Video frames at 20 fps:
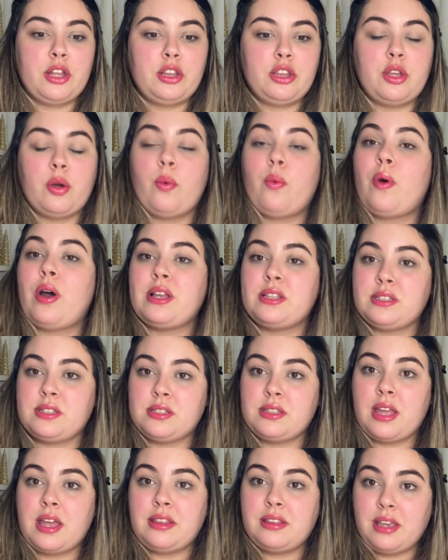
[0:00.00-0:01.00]
the ones
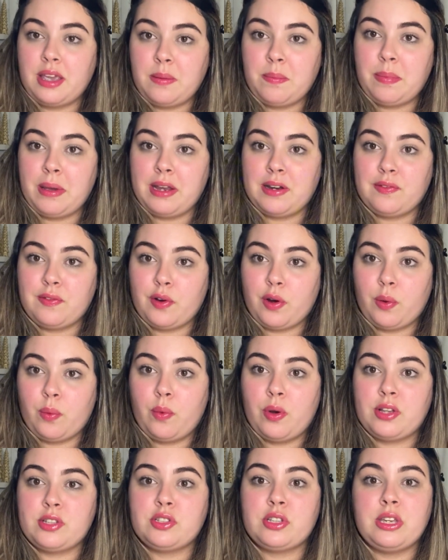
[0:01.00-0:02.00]
that they paid for
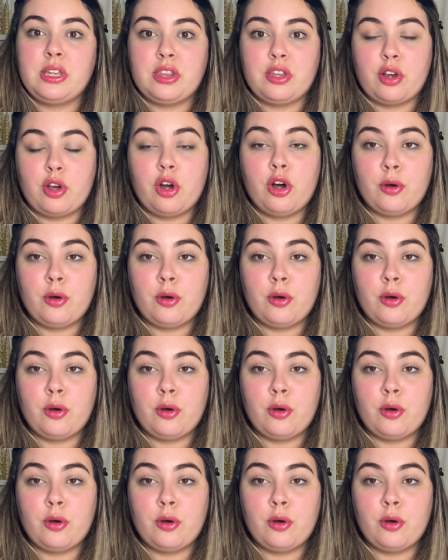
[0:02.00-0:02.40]
was either